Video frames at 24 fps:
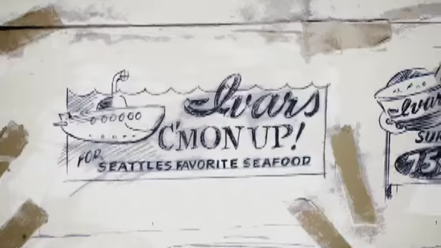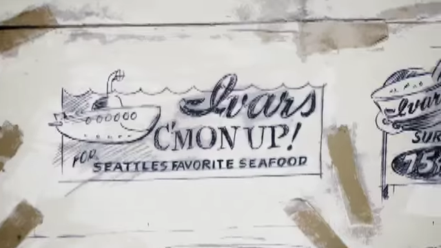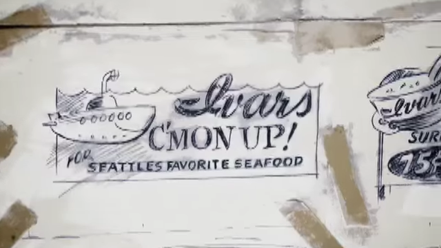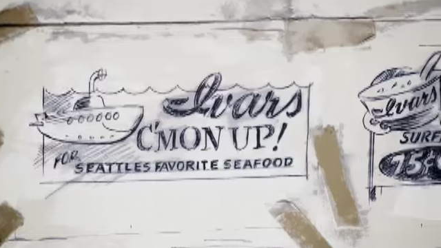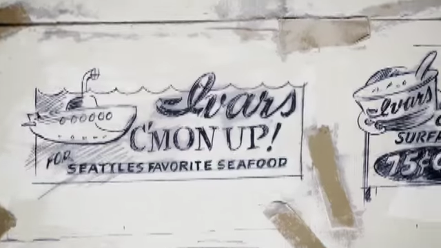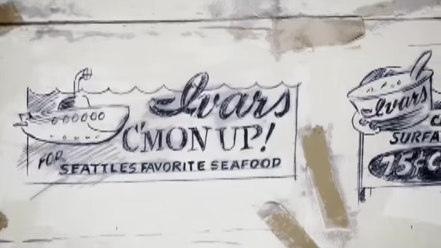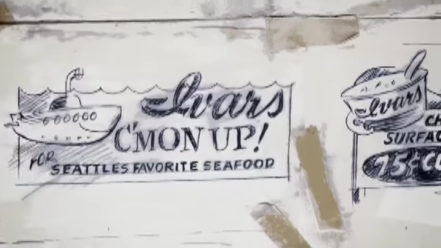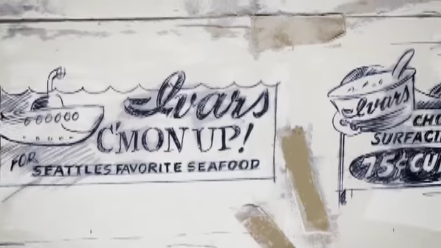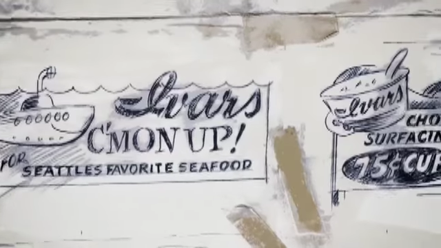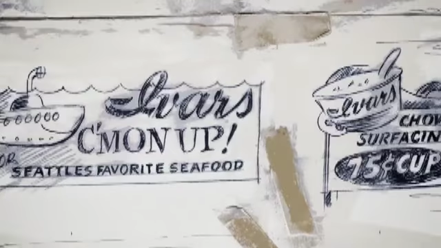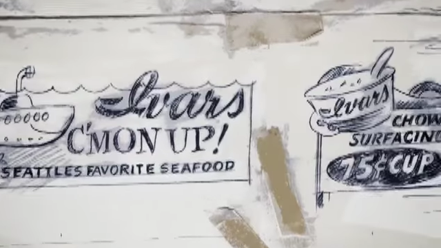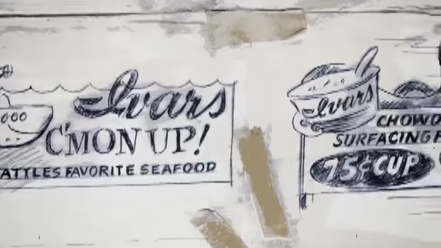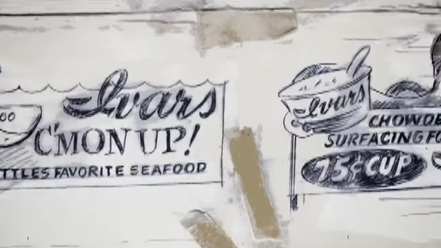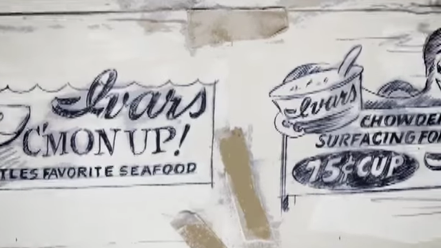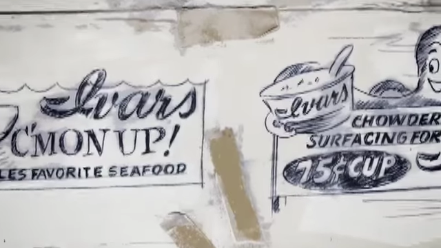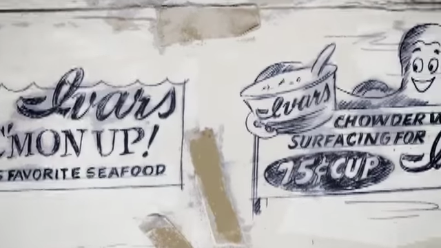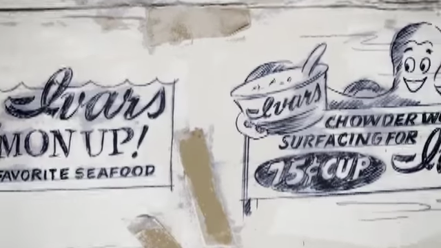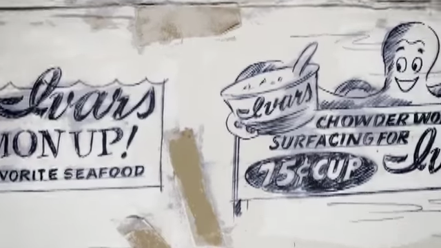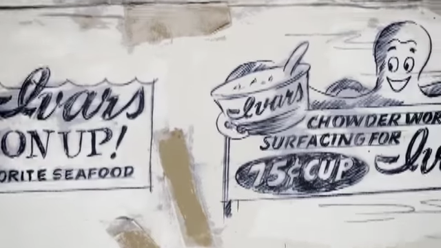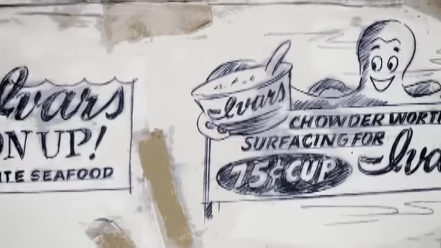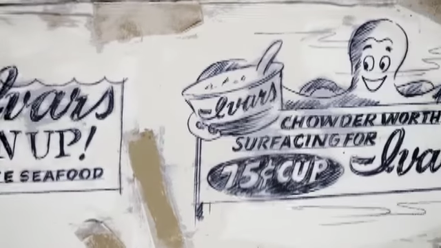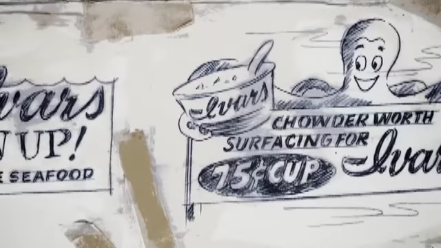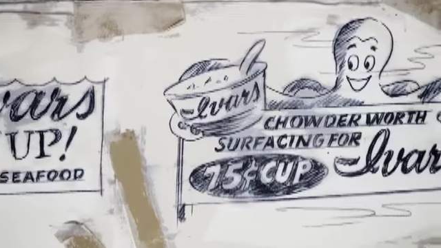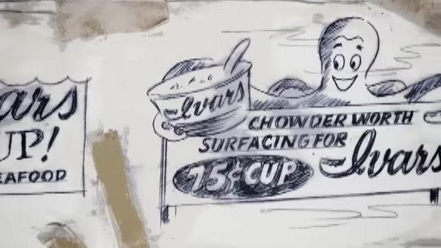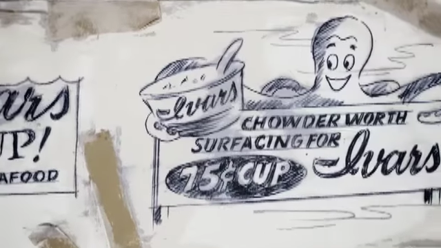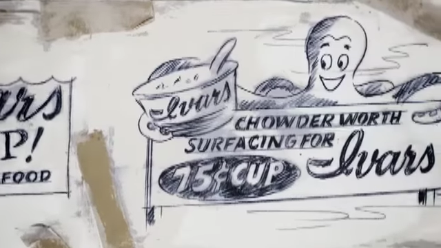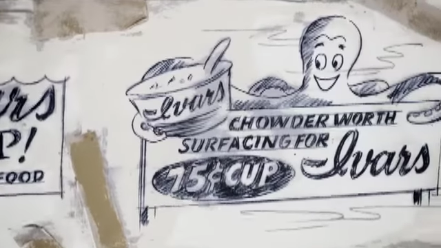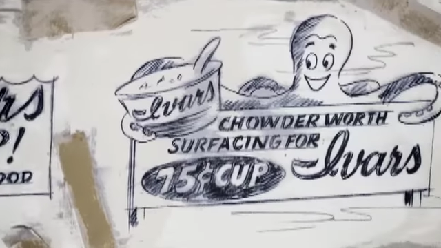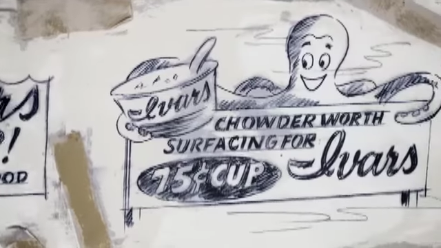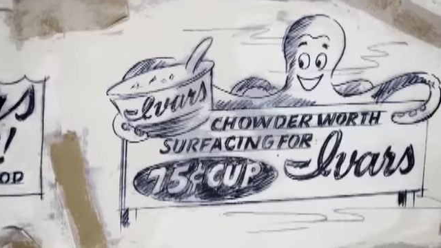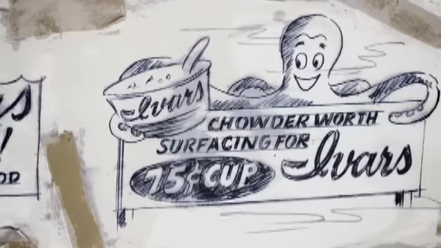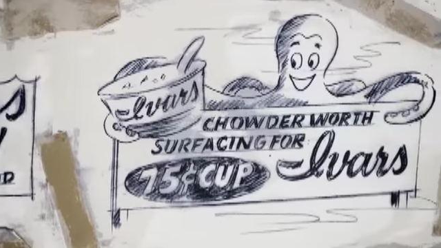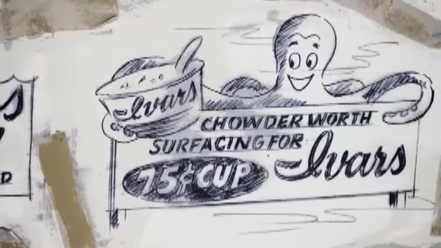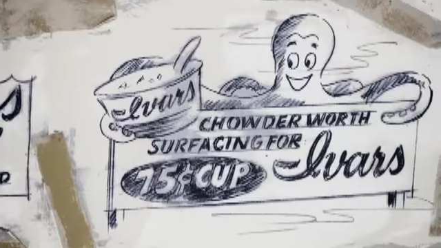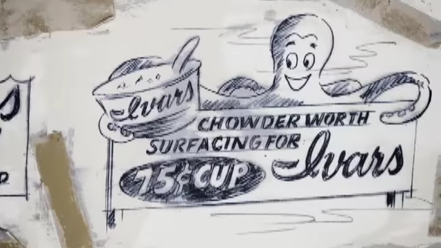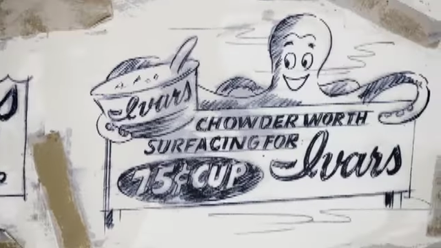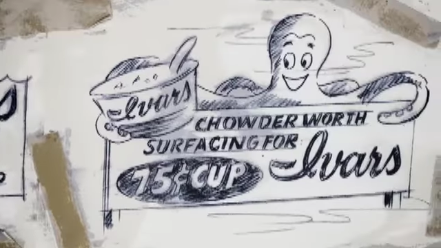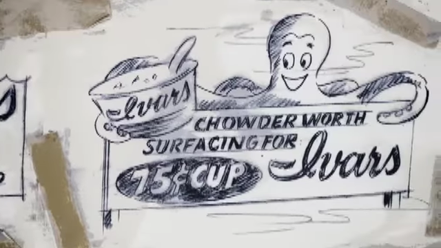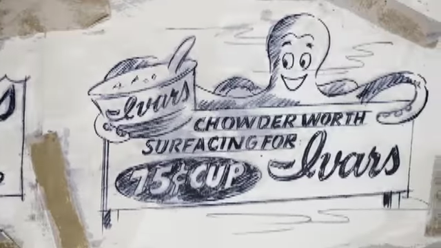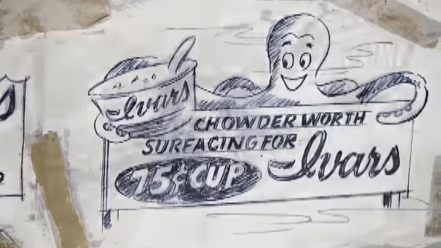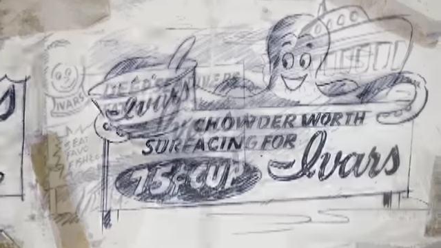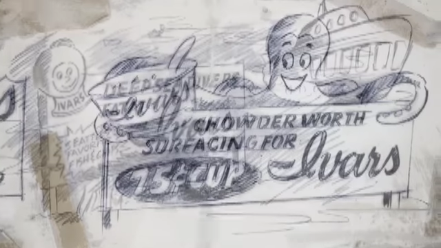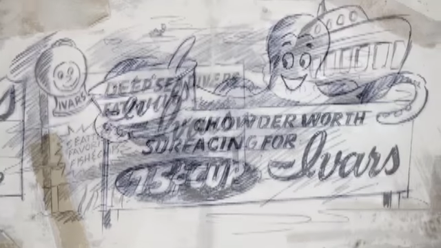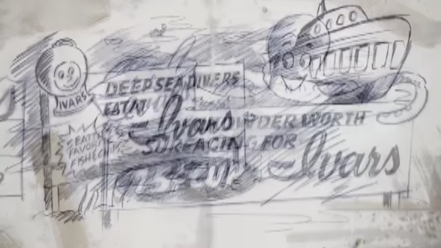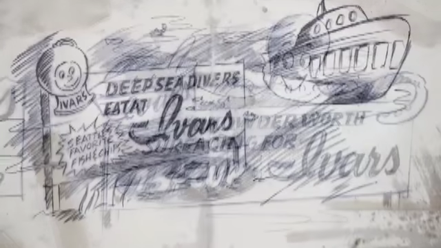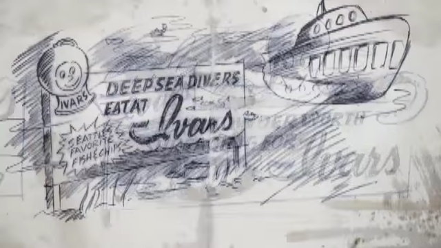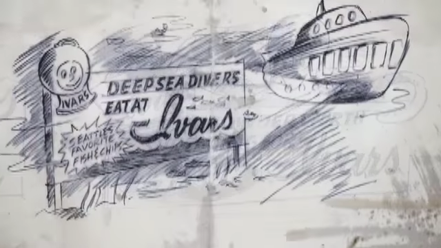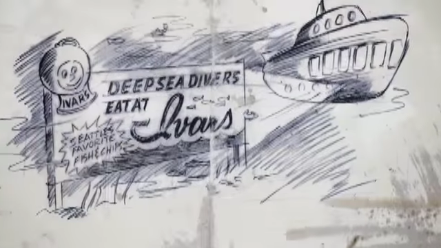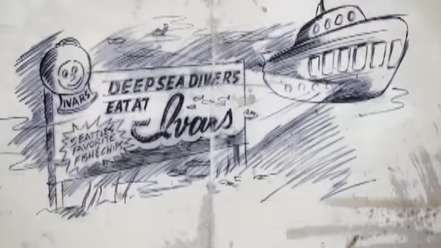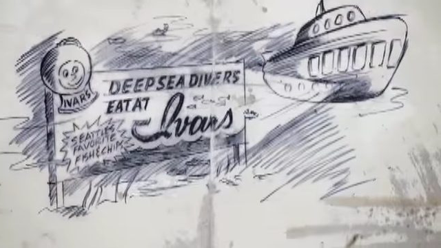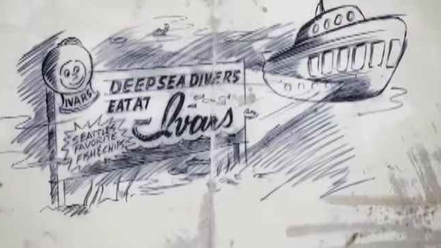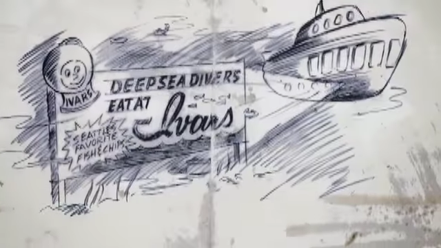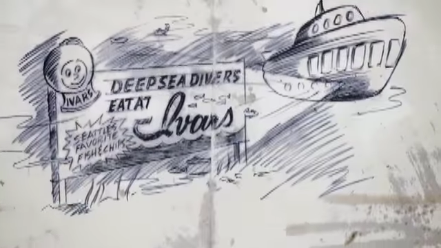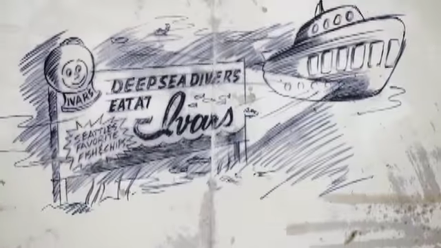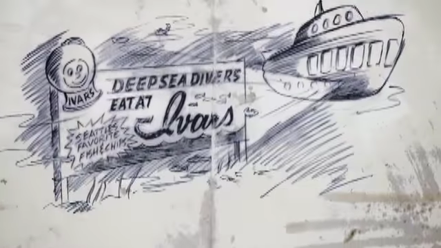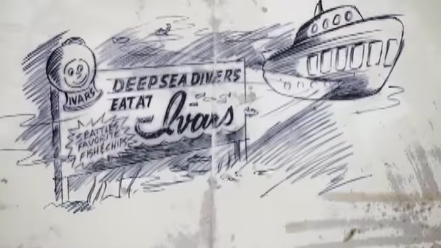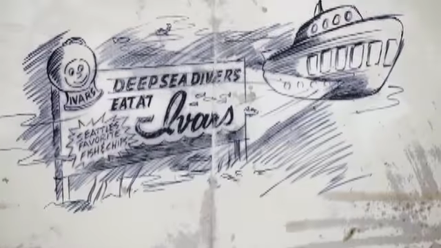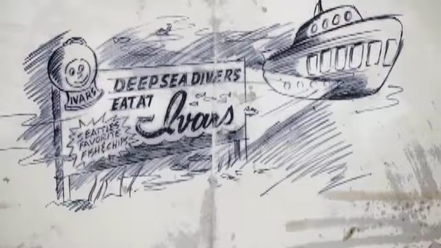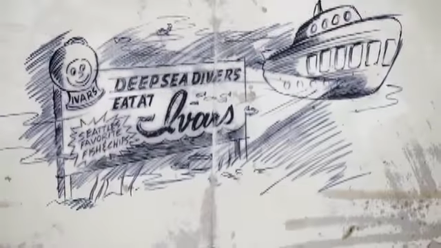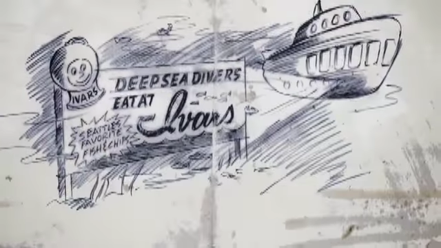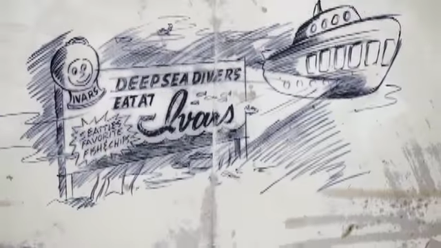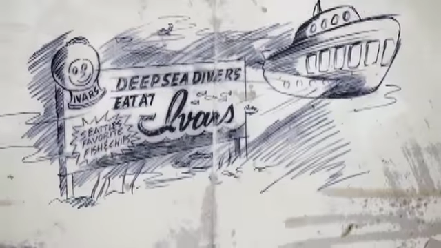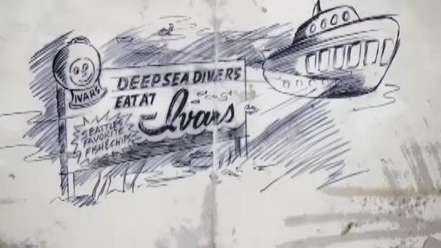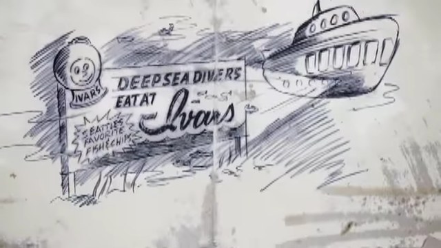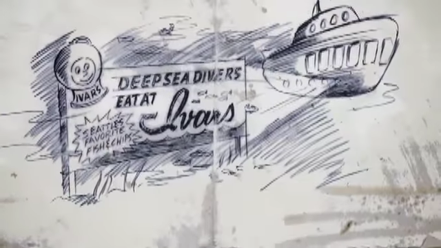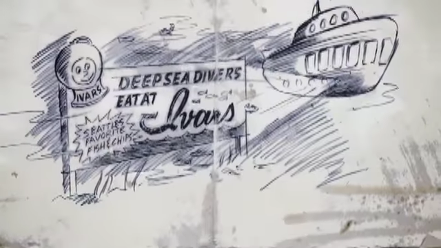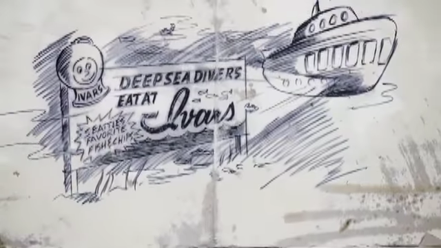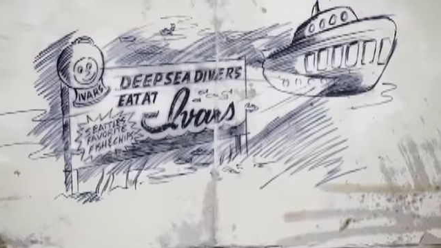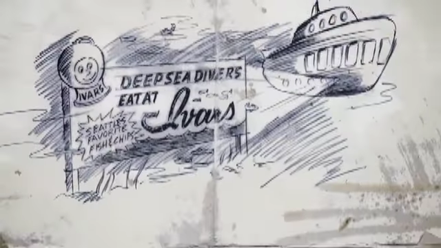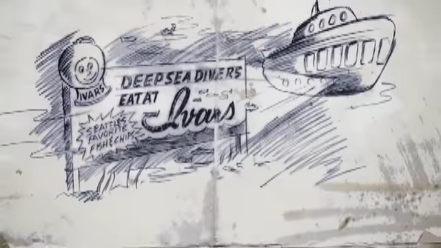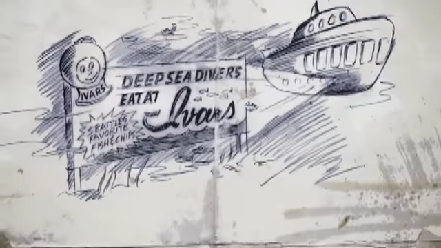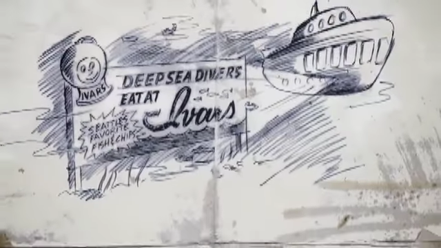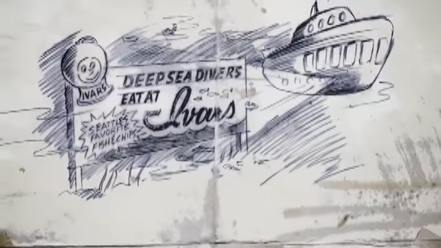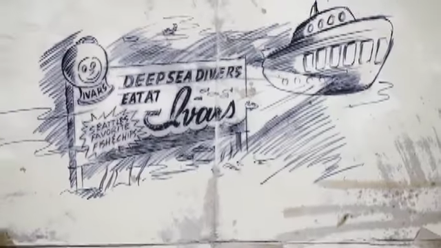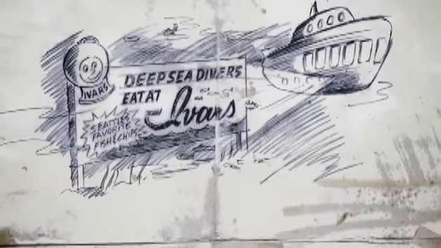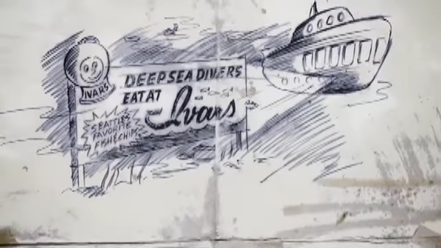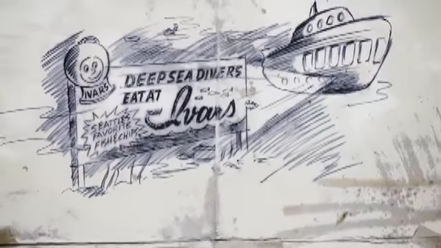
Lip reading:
[unreadable: no face in view]